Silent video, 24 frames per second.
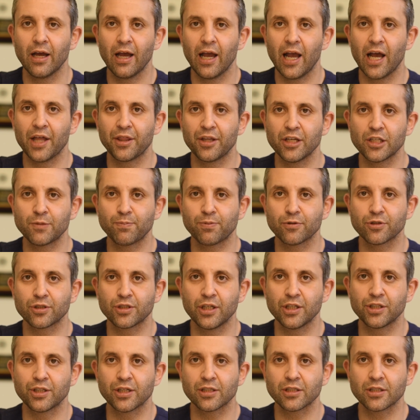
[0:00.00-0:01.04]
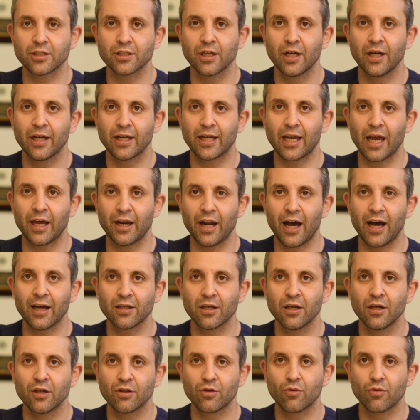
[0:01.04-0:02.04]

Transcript: and these procedures can add